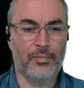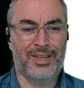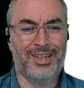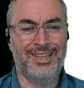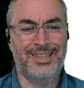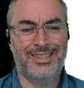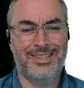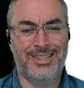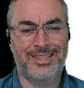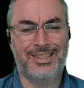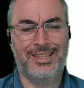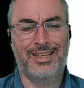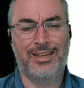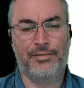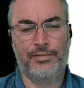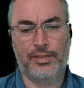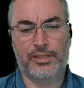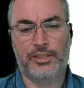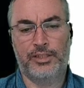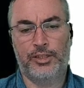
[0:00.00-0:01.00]
consisting
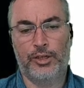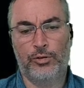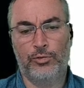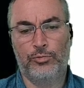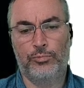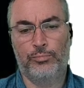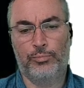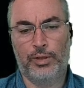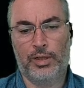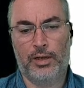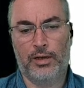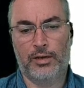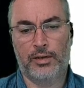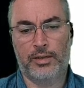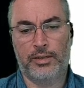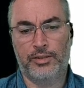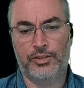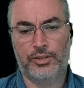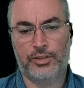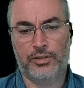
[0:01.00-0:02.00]
of a stone
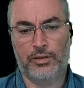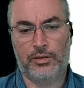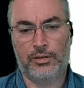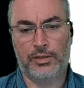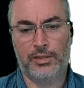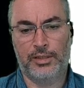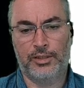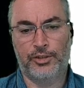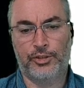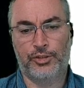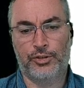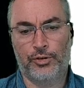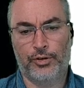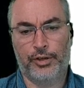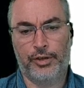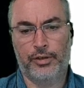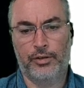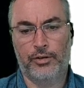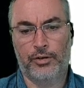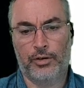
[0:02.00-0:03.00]
block installed in a
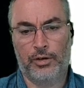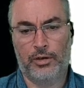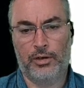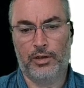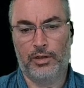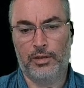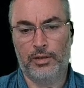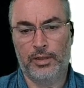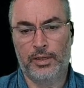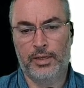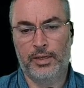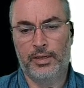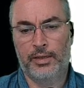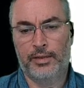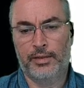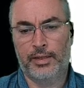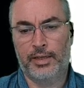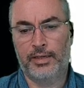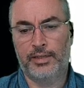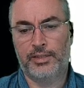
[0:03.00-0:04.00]
circular hall
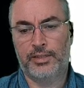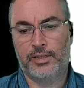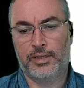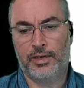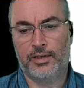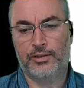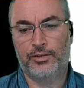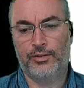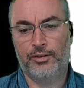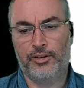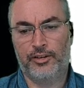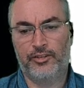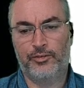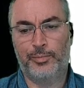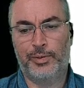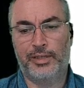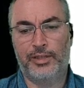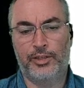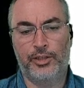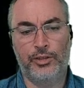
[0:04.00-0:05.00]
that is thought to have
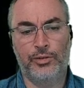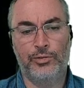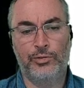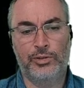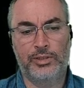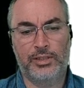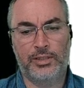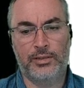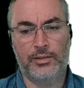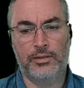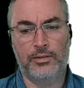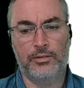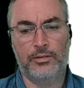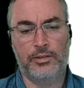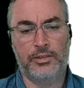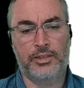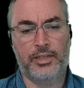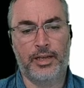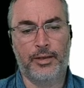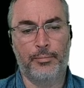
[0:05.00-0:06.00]
been used to
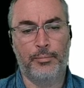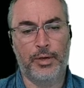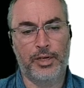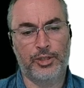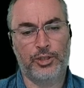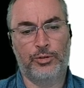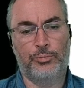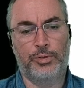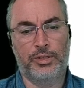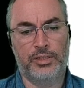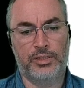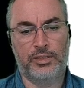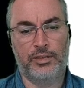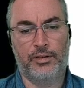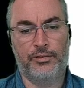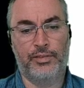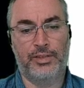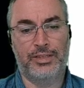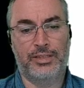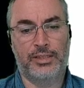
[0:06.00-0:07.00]
take measurements
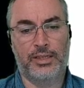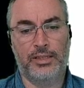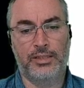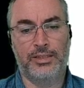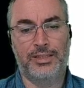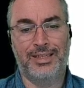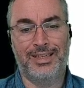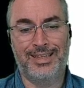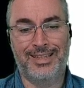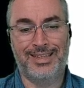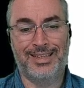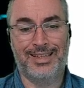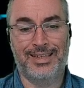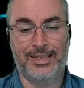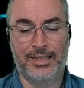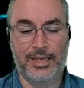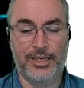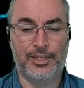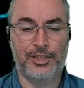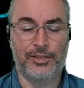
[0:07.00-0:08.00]
of the sun's
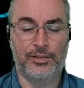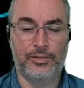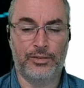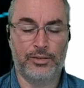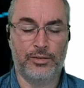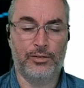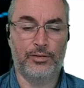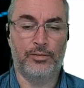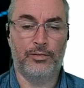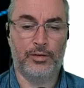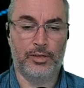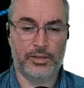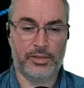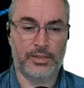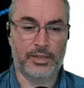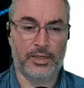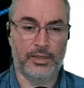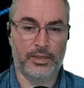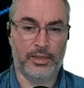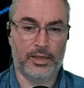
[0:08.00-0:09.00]
inclination, so a
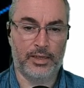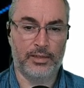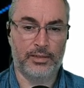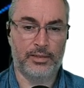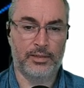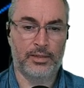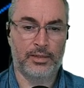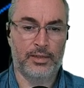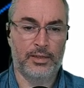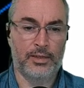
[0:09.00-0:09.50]
sundial,